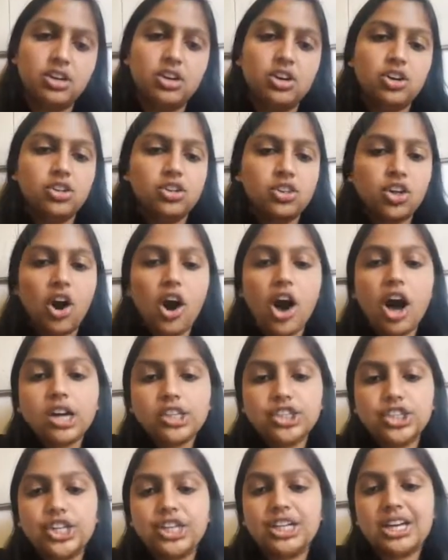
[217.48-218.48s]
The
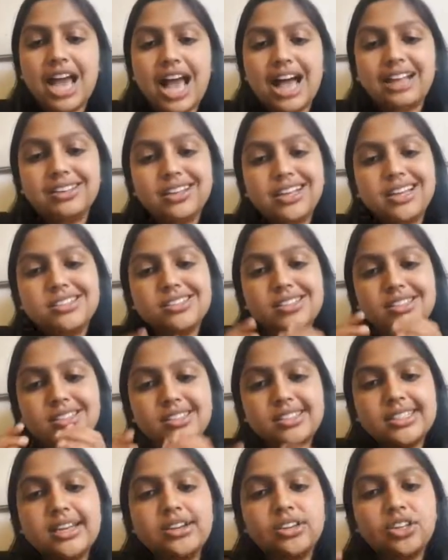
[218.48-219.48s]
auction allocates a
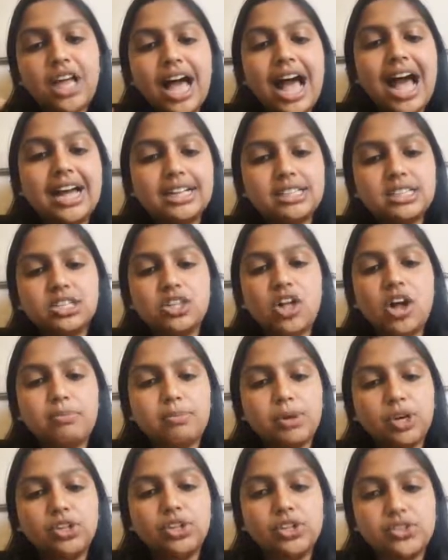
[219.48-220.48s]
single ad slot
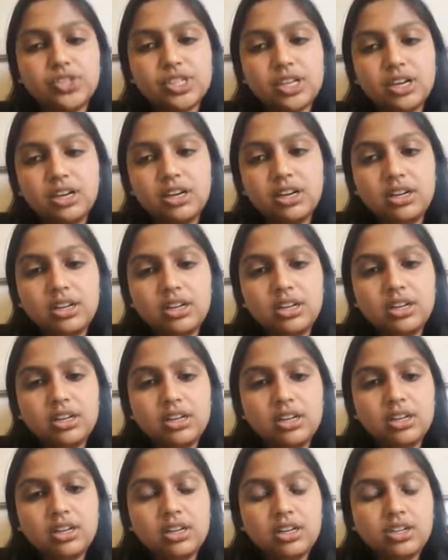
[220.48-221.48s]
per user
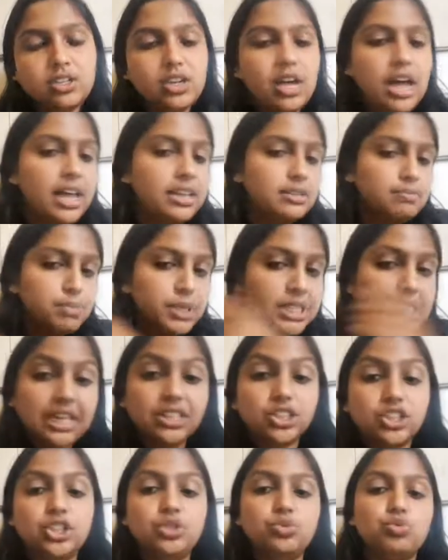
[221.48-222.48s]
and
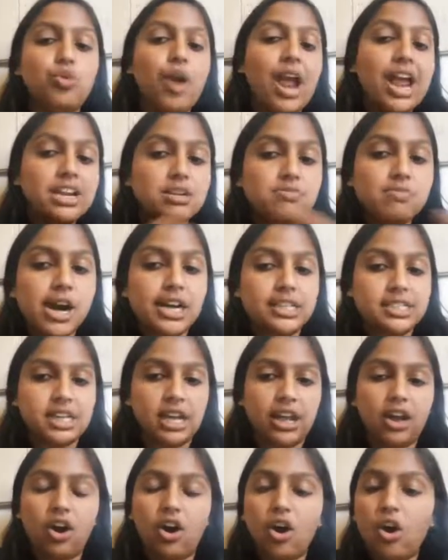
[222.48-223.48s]
potentially
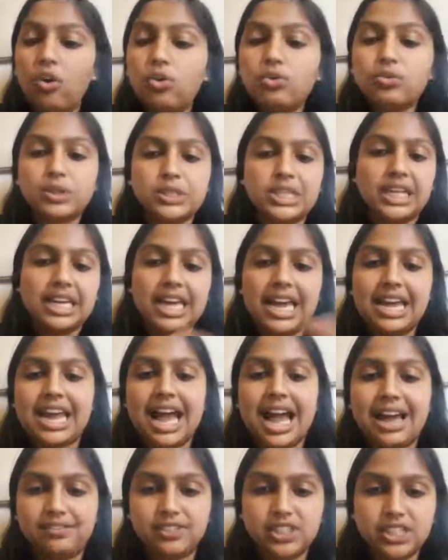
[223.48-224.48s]
randomizing over the K
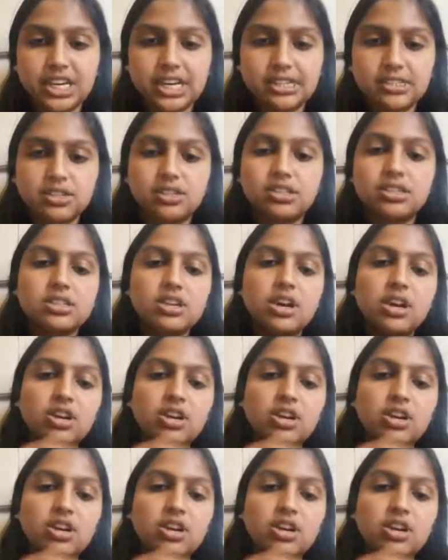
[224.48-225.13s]
advertisers.